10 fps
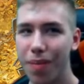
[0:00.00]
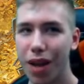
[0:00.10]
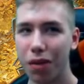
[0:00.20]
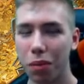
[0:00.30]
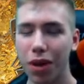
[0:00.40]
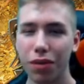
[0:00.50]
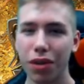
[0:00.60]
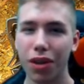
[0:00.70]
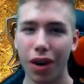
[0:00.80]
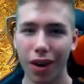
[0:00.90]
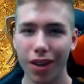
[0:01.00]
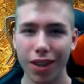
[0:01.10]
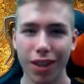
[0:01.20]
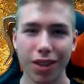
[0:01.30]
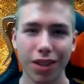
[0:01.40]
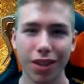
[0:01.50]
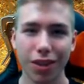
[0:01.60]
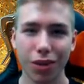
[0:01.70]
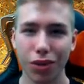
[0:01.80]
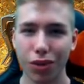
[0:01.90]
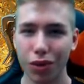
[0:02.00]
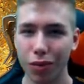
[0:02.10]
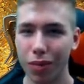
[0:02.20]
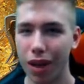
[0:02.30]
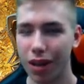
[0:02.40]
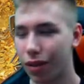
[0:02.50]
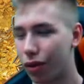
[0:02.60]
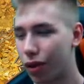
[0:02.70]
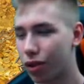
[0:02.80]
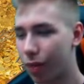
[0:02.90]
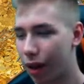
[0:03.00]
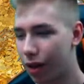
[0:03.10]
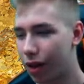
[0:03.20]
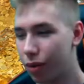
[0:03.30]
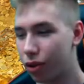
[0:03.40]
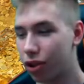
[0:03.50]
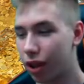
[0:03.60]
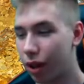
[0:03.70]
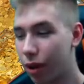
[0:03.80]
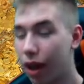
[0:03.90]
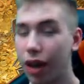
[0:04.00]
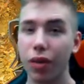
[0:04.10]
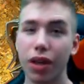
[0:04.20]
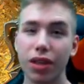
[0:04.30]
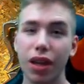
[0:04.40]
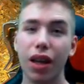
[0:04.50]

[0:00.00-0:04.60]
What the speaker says: If you believe in York, and he doesn't use Doom at the first spell, which did happen anyways.